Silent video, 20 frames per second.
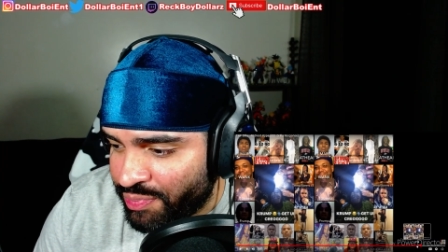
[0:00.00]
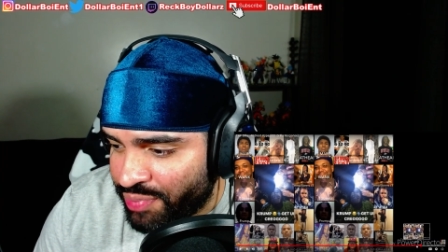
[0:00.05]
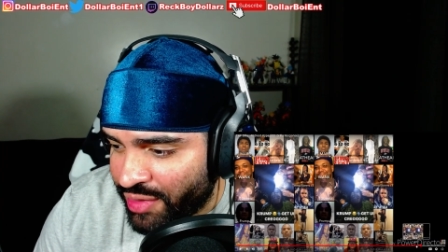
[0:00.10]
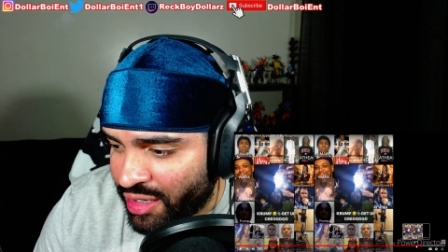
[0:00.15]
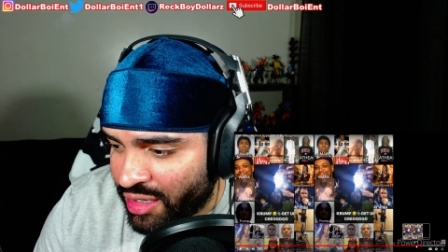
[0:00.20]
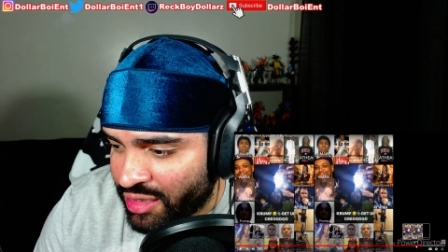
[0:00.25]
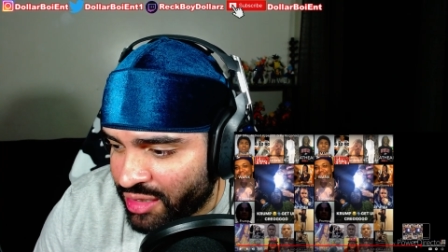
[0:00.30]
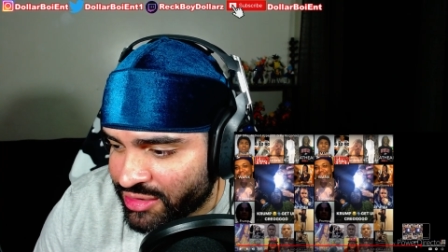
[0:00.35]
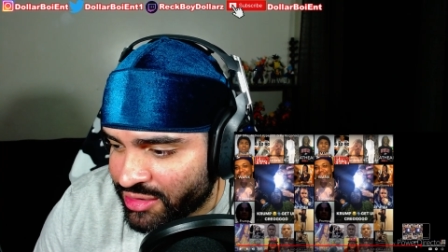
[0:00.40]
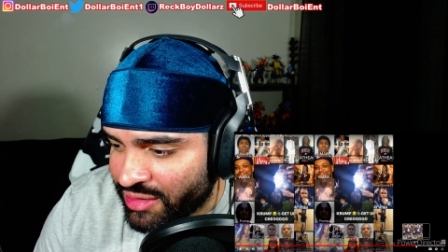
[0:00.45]

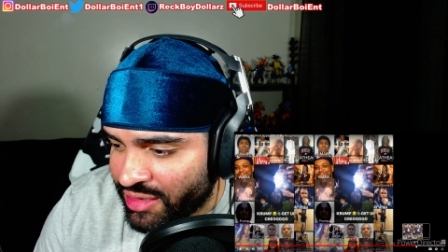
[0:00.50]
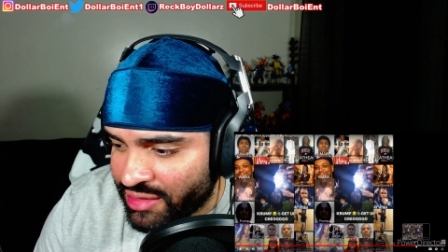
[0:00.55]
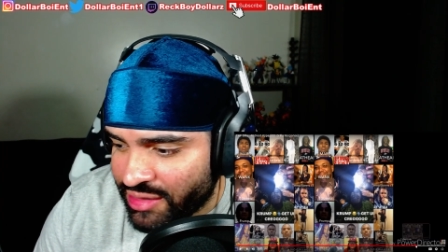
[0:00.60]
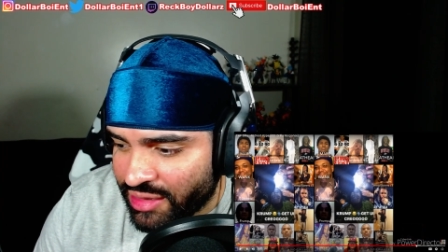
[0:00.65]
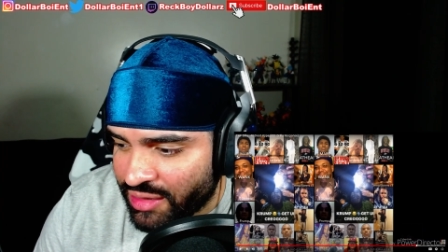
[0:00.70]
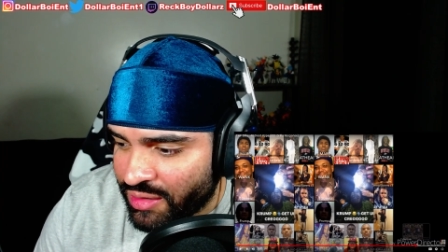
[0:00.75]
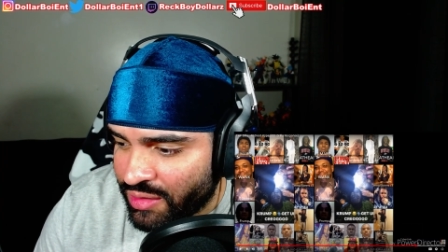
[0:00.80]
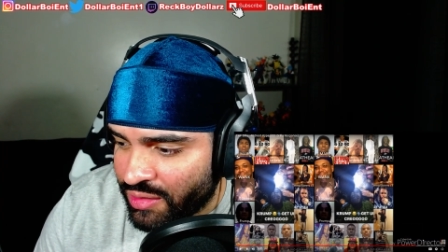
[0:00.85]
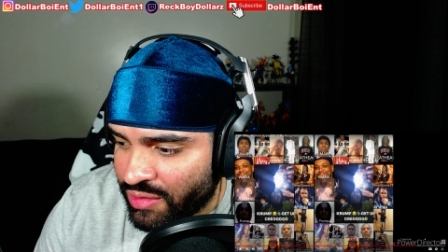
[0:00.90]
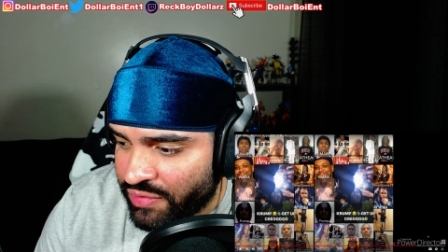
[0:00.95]
bars. Don't let
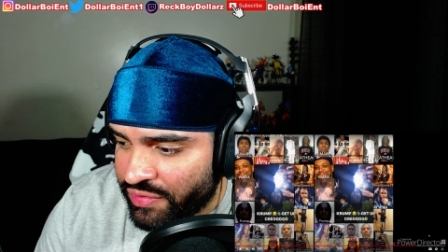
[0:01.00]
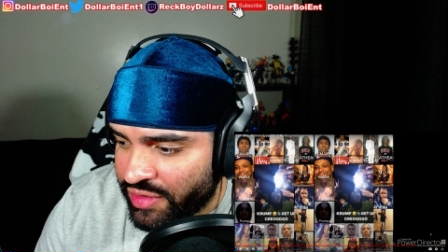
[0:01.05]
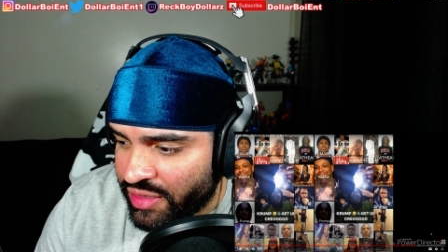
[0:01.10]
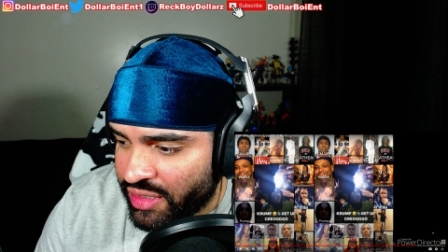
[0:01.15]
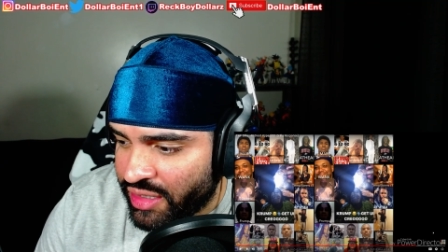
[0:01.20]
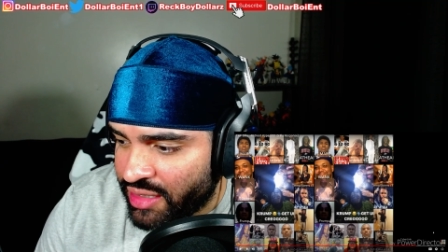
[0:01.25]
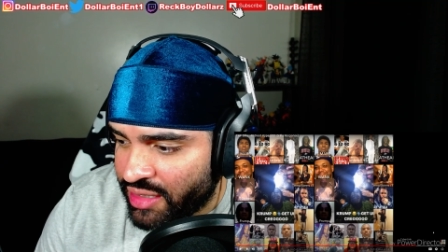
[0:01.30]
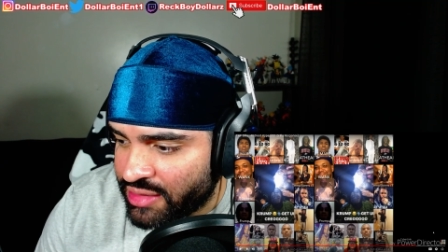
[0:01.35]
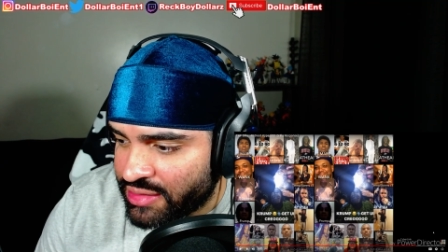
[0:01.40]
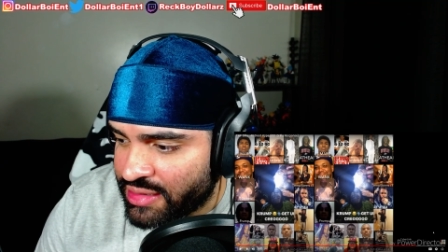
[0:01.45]
that go over your
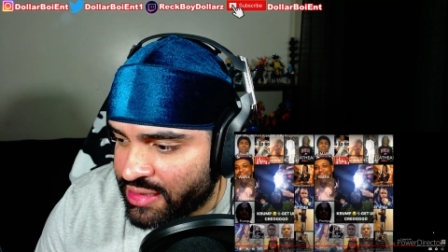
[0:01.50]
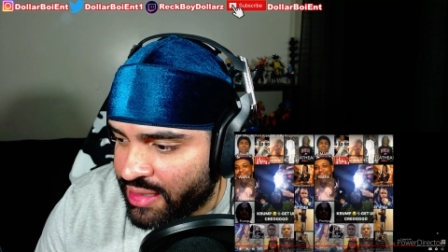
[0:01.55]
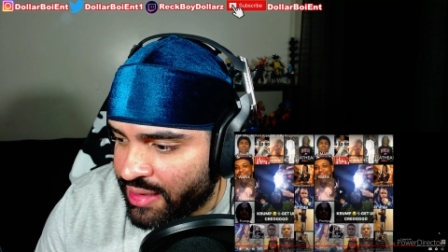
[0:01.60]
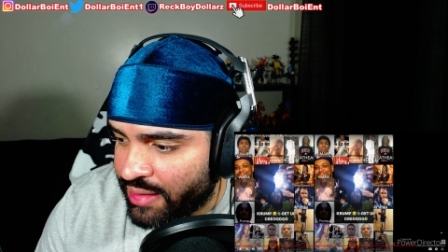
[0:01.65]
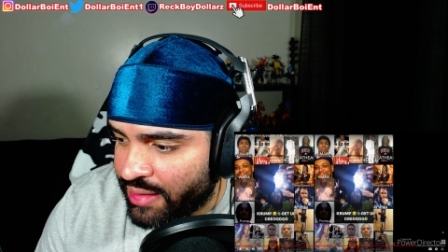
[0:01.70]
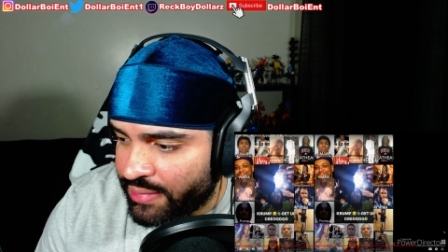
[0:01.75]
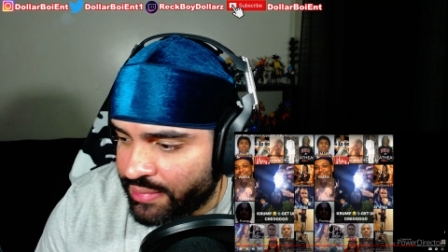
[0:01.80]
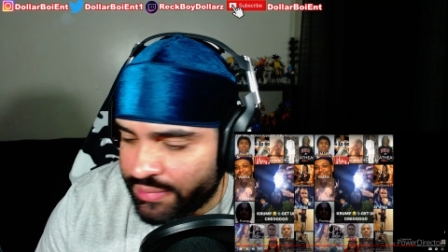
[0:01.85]
head top.